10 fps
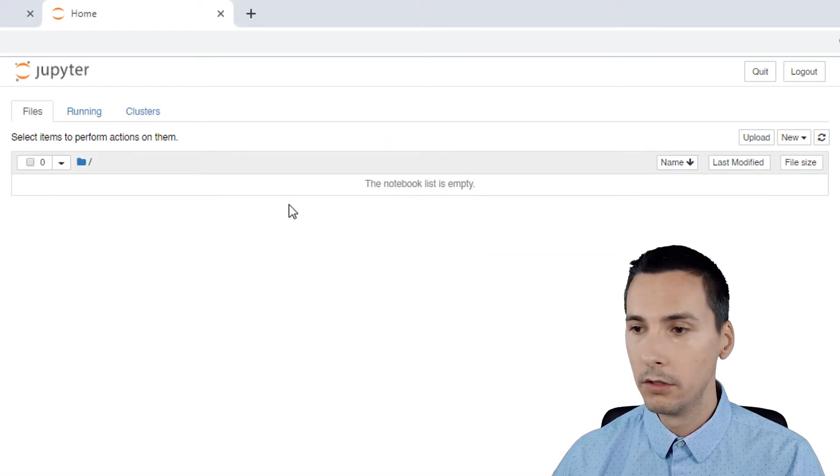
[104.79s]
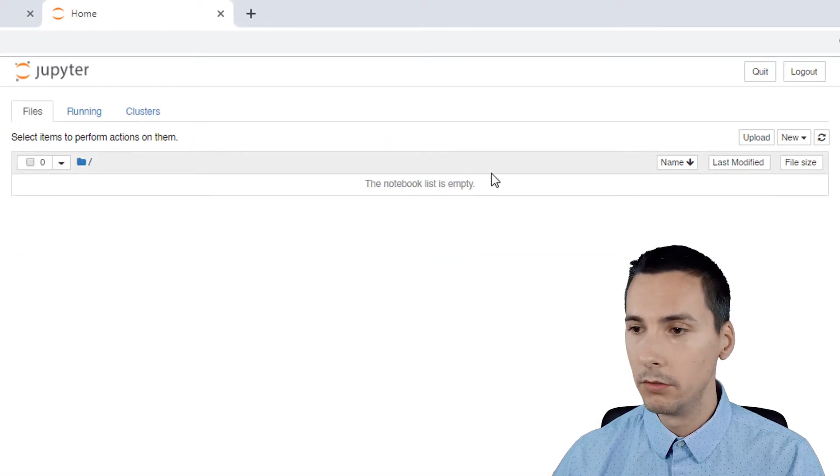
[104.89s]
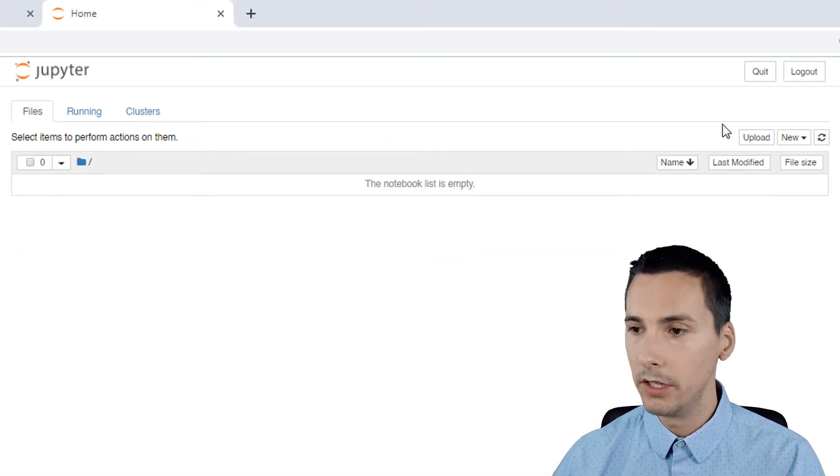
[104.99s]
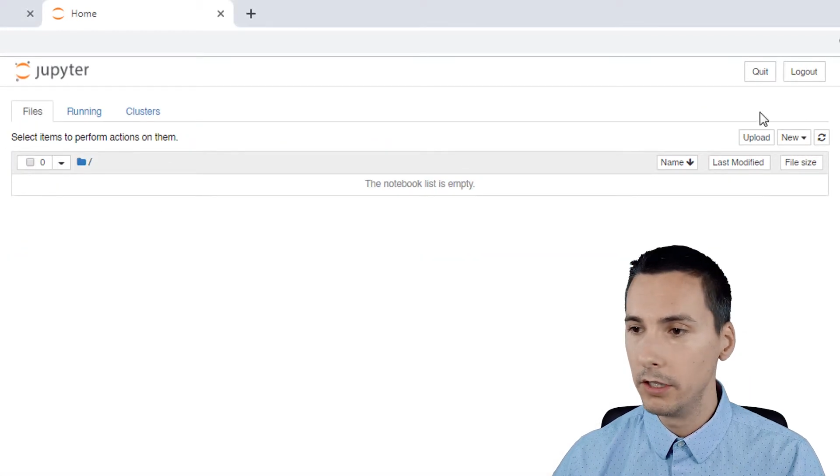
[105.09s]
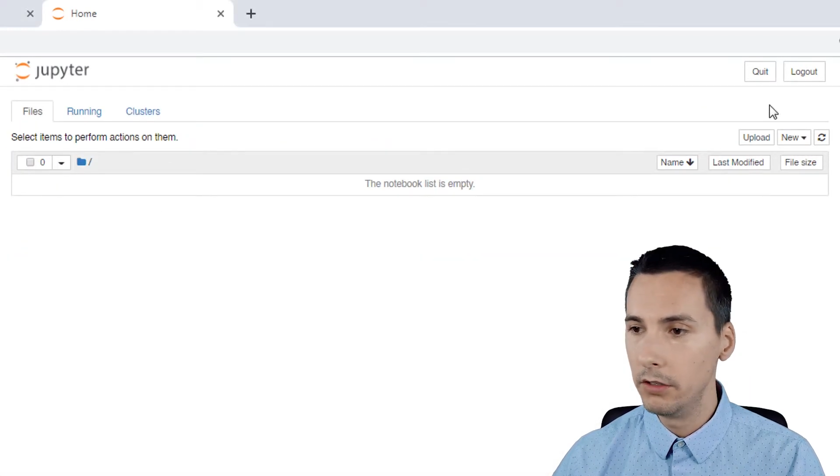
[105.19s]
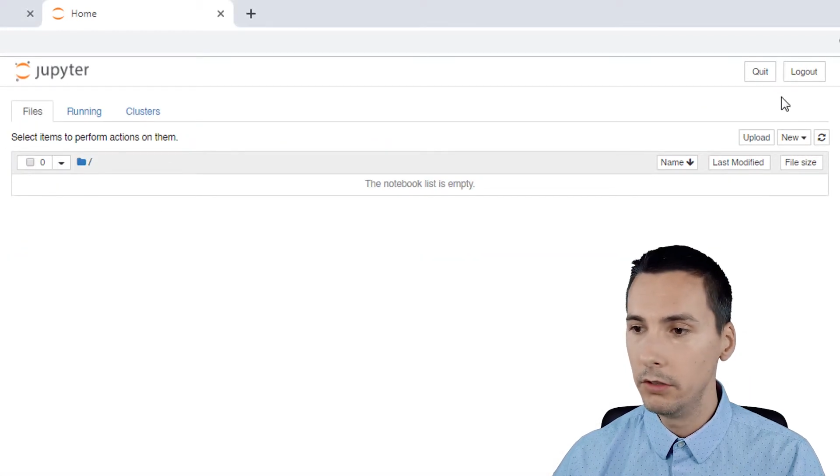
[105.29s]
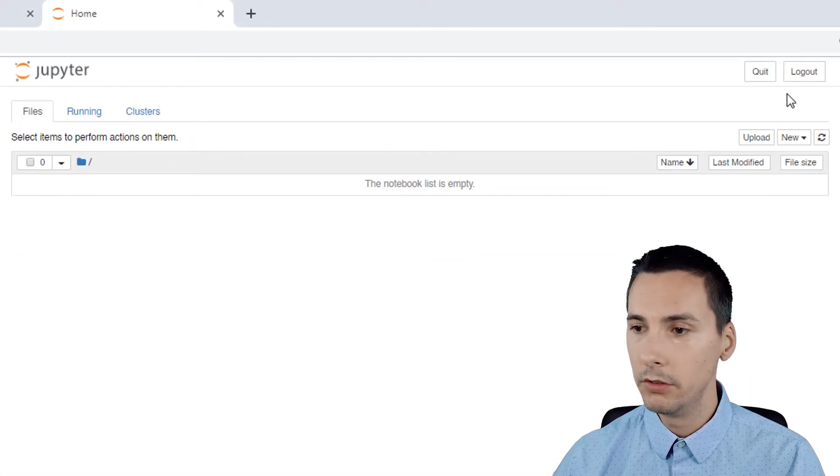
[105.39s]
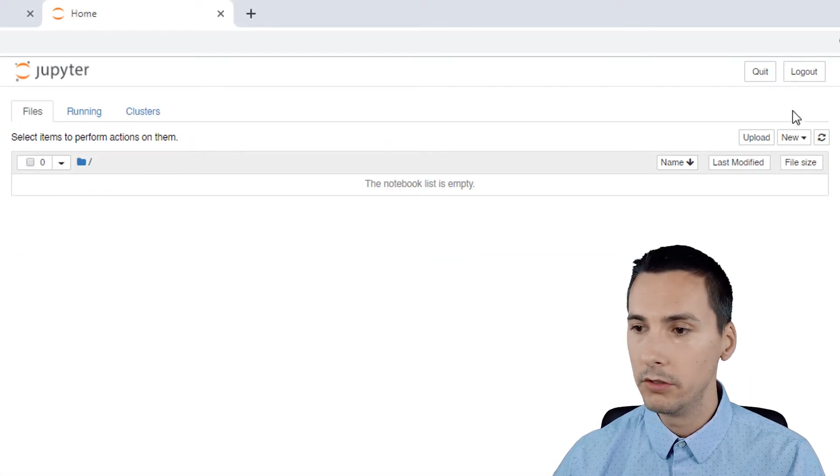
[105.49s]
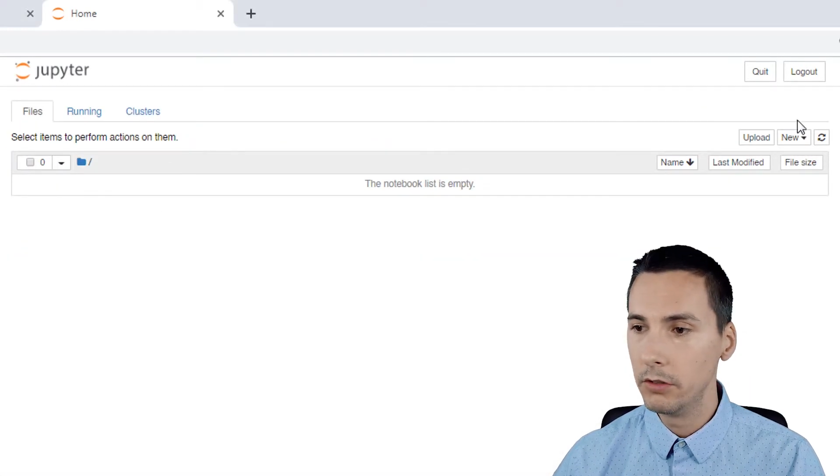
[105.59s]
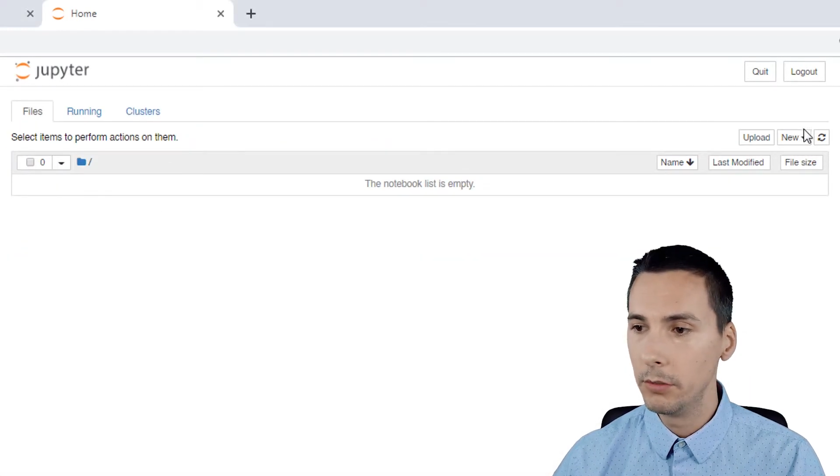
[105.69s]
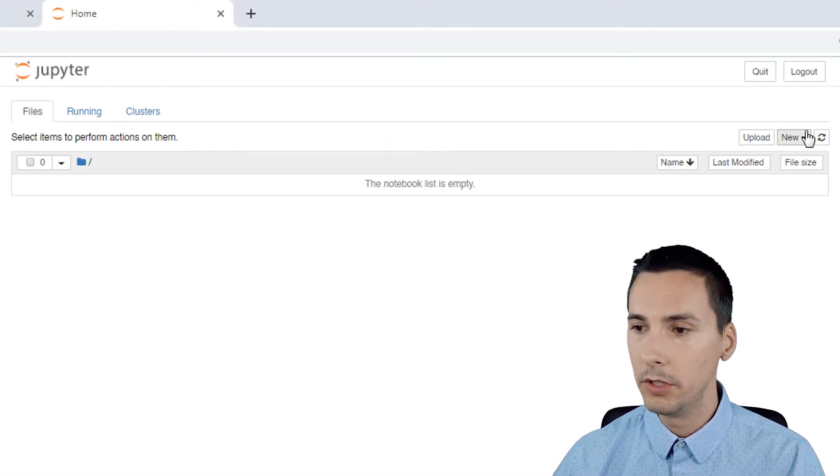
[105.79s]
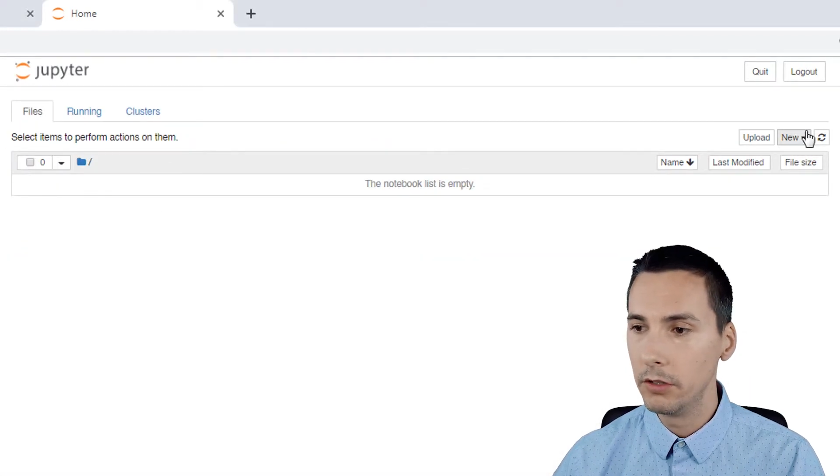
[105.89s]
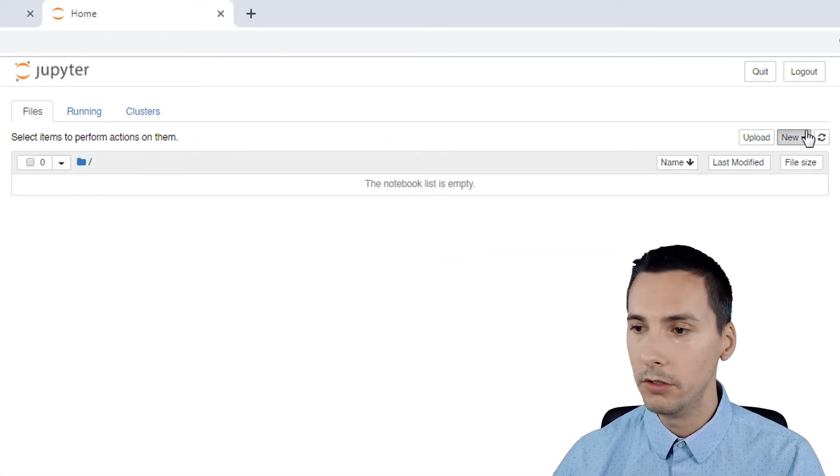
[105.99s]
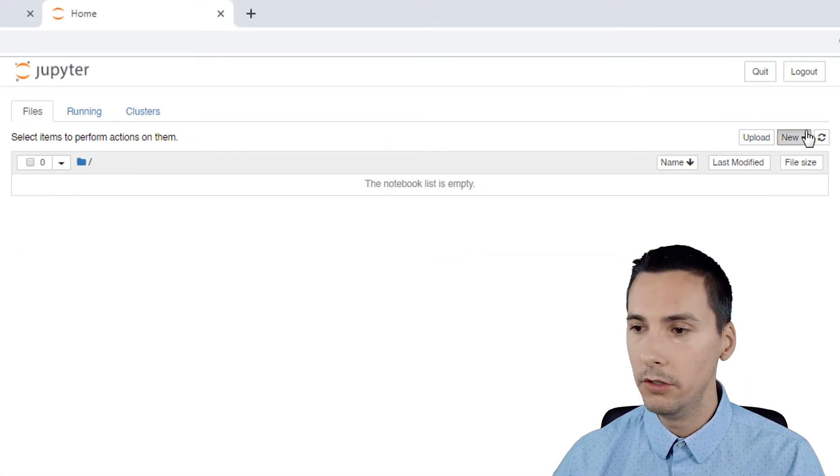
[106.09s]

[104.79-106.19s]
What I can do is go up here to